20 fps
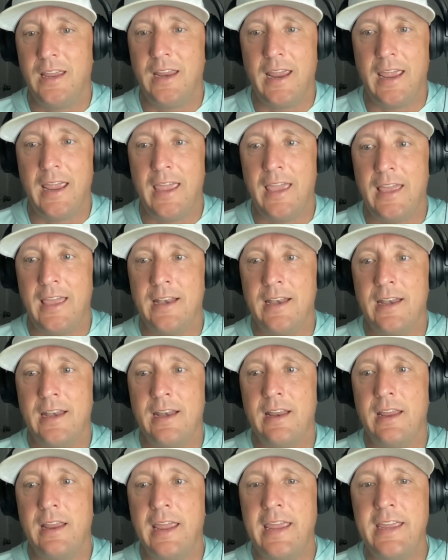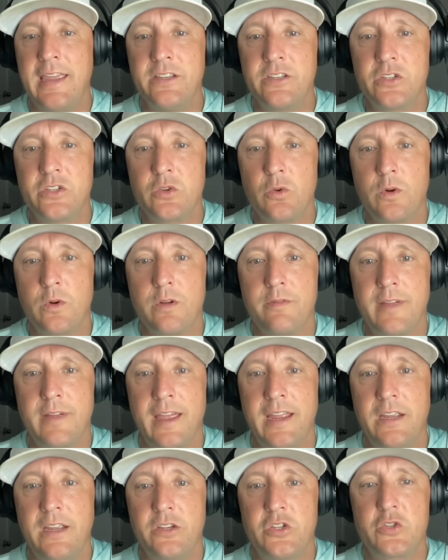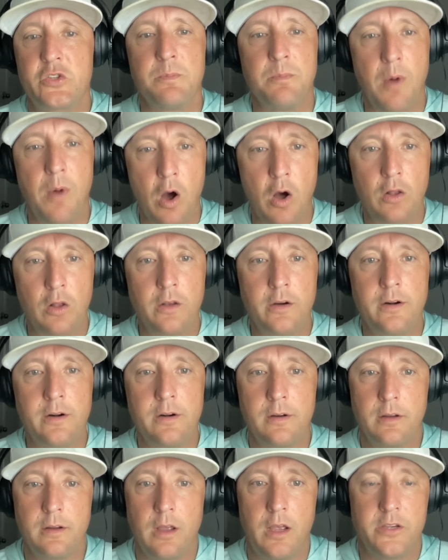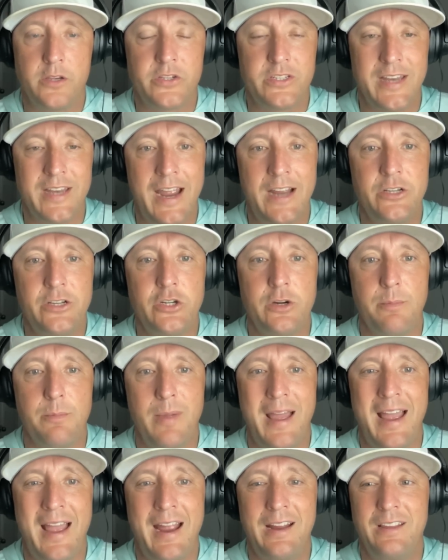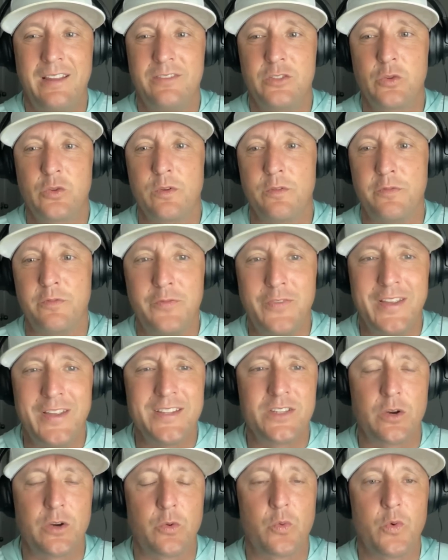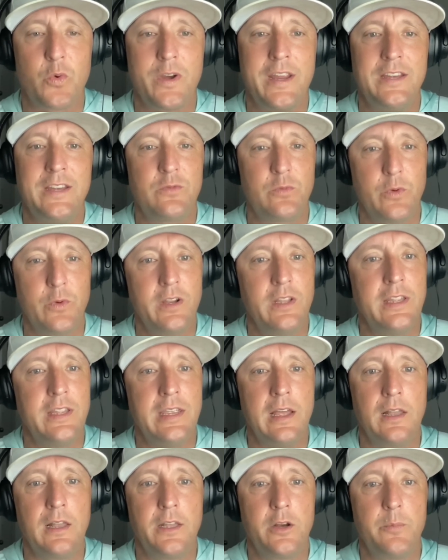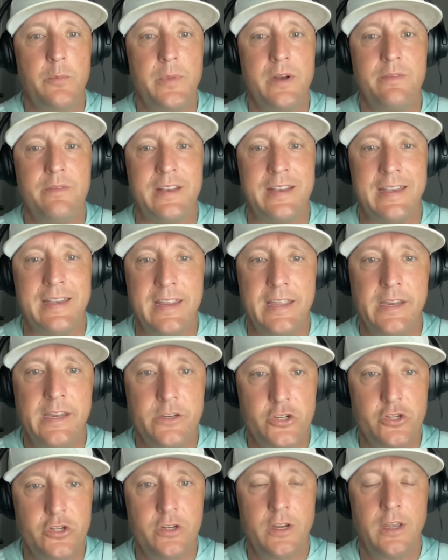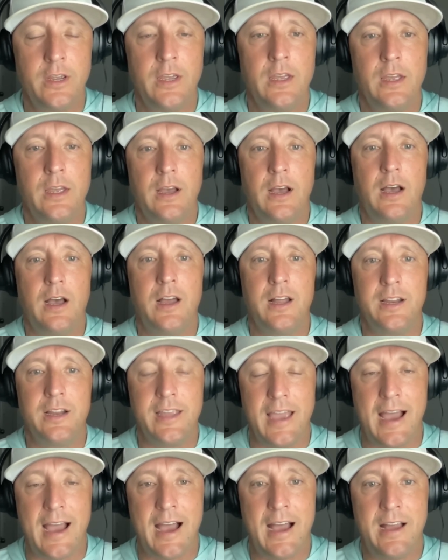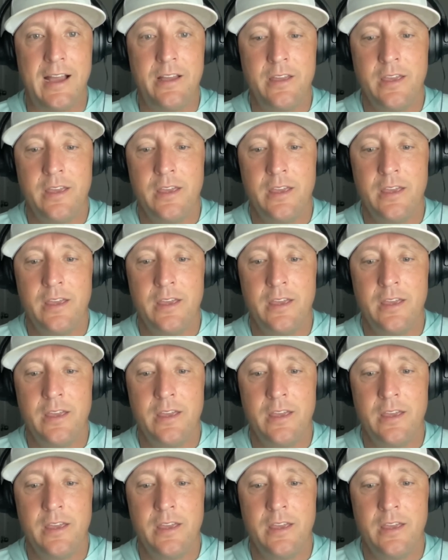and he's sort of a smaller stature back, sort of fits he's really a little bit of a niche guy,